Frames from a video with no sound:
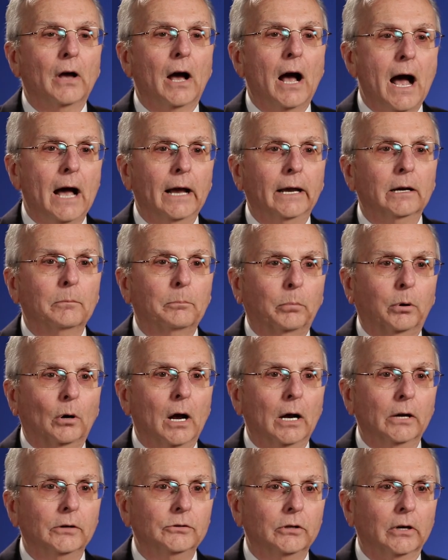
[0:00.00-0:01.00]
the Hyatt
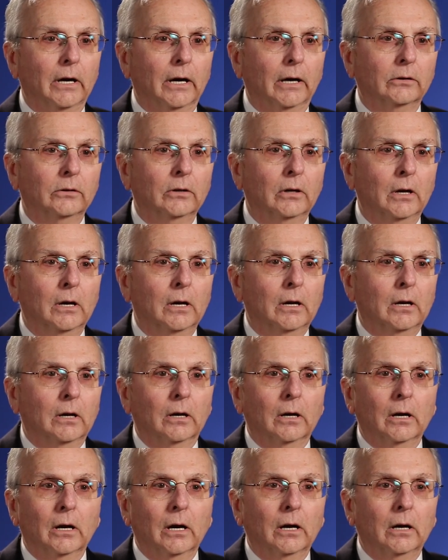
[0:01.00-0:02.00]
project.
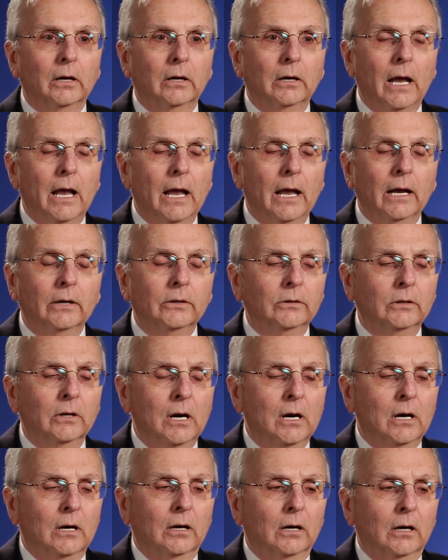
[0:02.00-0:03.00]
Uh, and
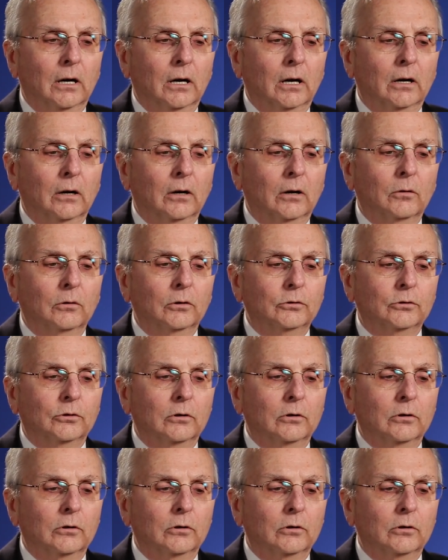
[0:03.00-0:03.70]
uh,